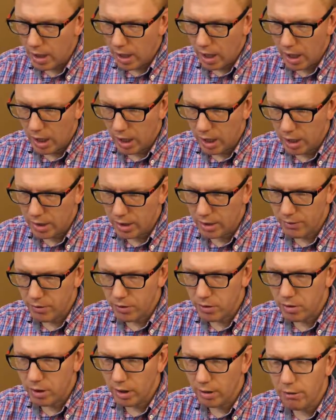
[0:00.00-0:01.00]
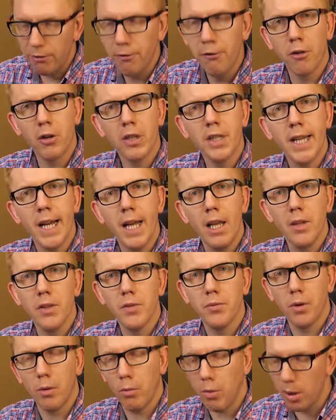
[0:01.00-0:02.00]
they were doing 4 titles
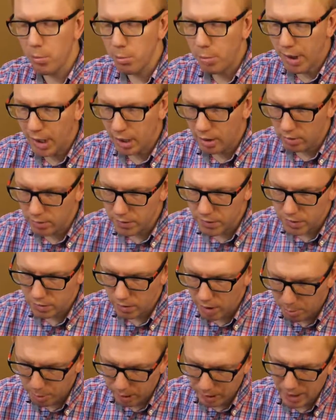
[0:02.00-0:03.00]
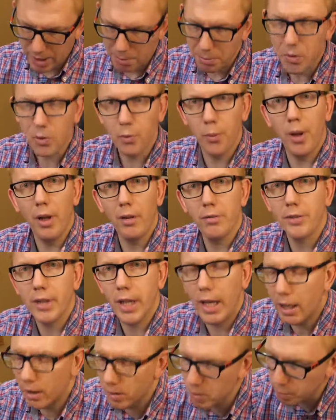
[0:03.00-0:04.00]
for £1, so I picked up 12
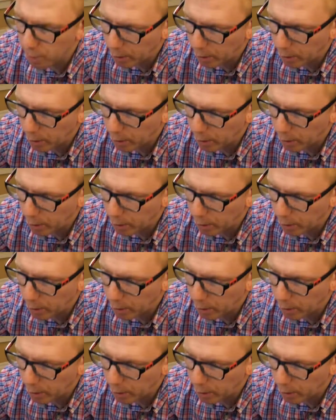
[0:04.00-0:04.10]
titles,